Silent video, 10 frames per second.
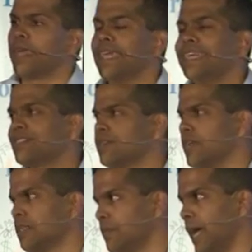their
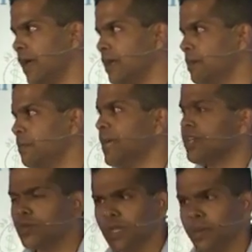history is bad,
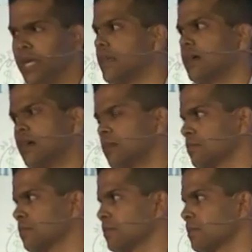make sure they pay their account
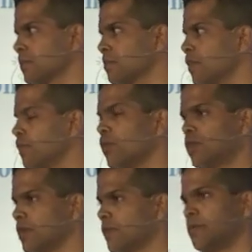before
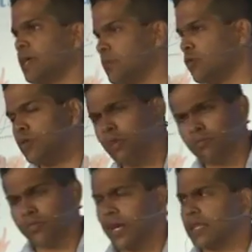you give them any more.
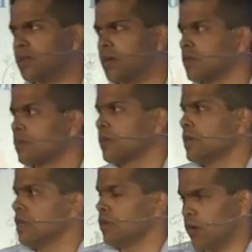Don't drag them on.
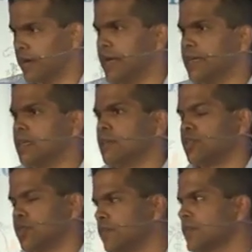Your credit
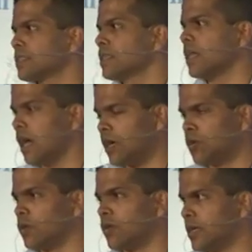terms universally are
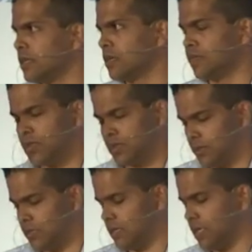your credit terms.
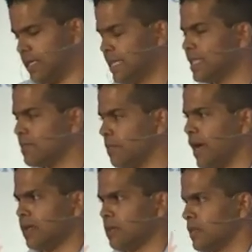It doesn't
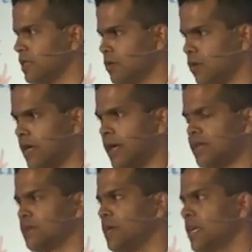matter whether your
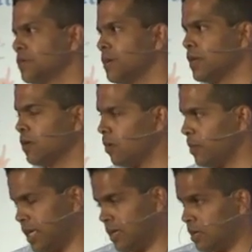client is BHP or
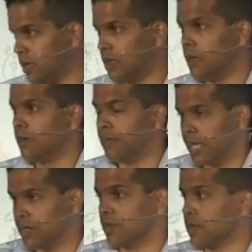me.
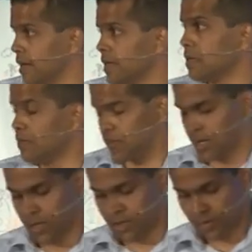Make sure the credit terms are